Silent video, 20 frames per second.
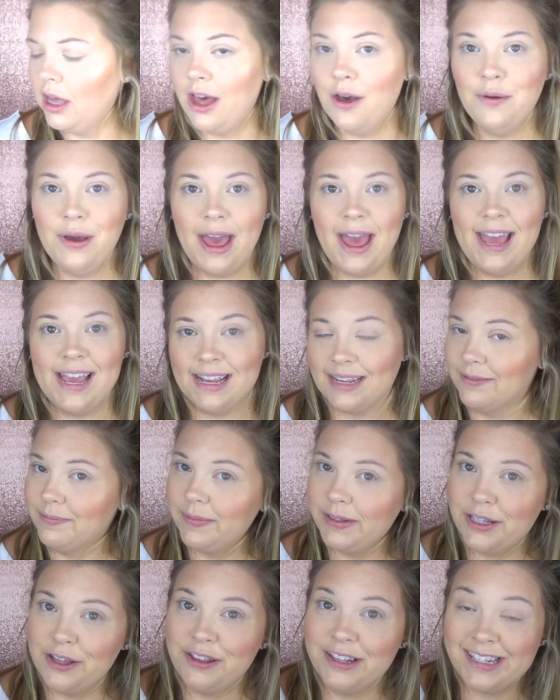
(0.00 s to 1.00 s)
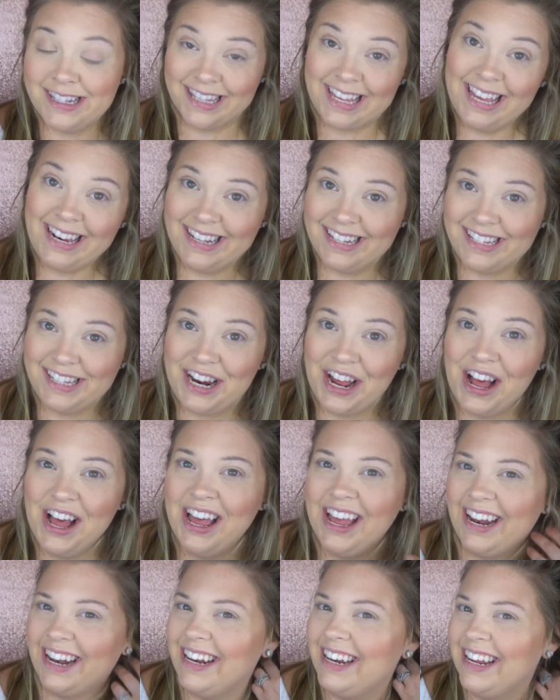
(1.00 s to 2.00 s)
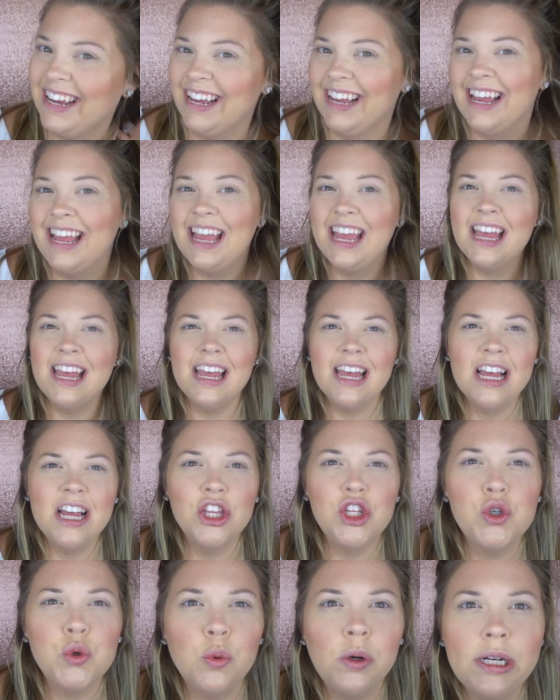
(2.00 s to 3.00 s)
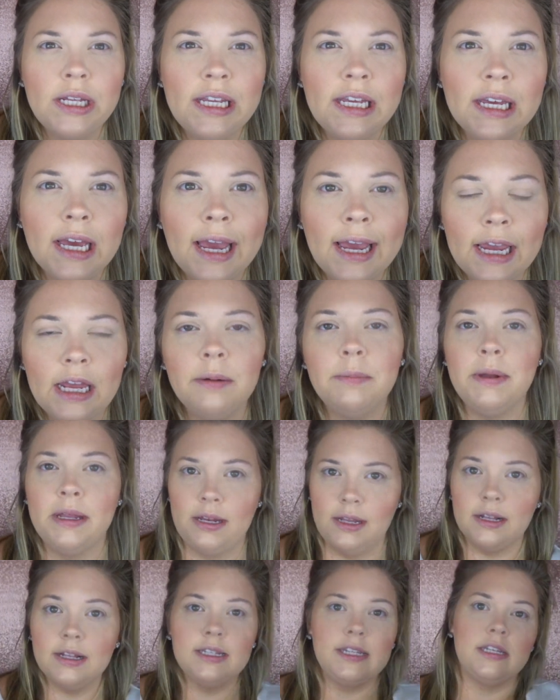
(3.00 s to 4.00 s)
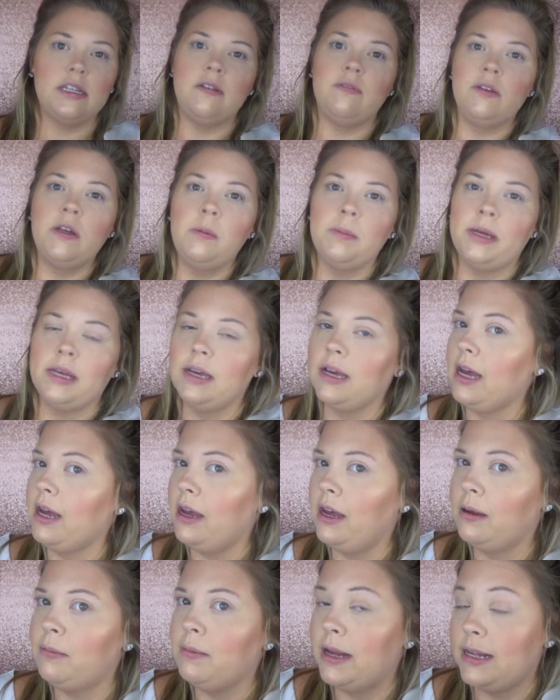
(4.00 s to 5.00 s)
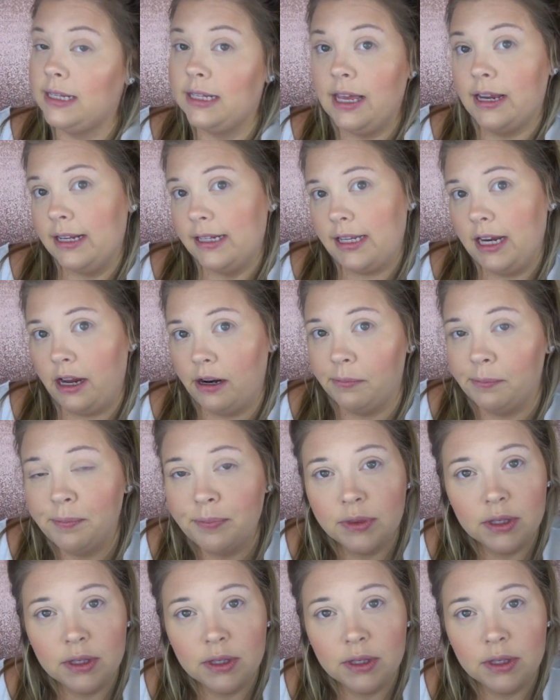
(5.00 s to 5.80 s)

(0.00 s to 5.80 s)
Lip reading: Okay, so the skin is done. 28 minutes into filming, my skin is done.